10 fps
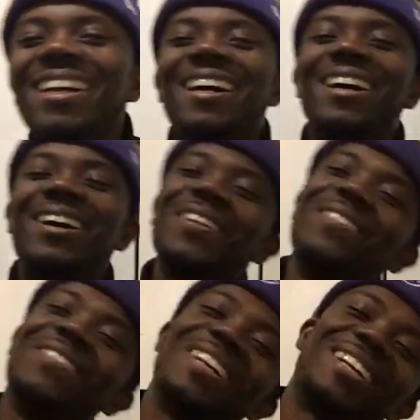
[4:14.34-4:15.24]
Oh
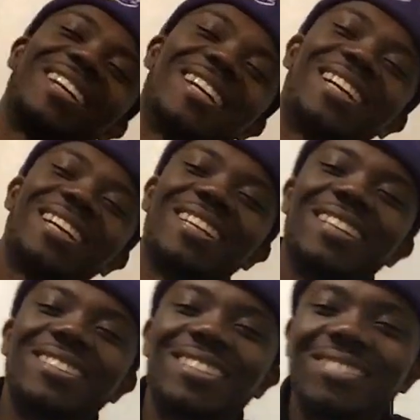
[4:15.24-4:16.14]
man, I like
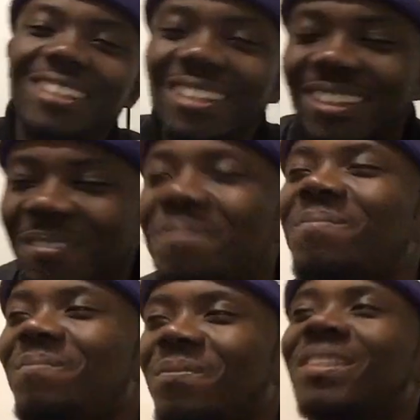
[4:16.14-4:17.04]
that drum, man.
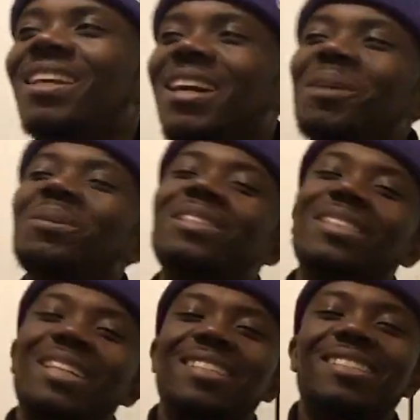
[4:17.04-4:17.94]
That was
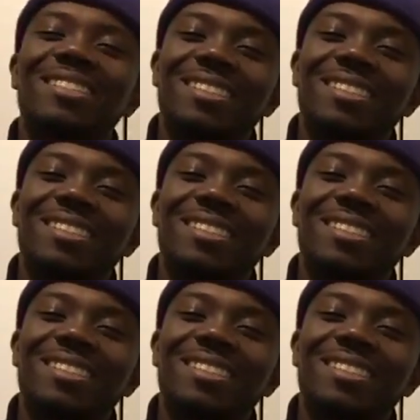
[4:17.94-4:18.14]
nice.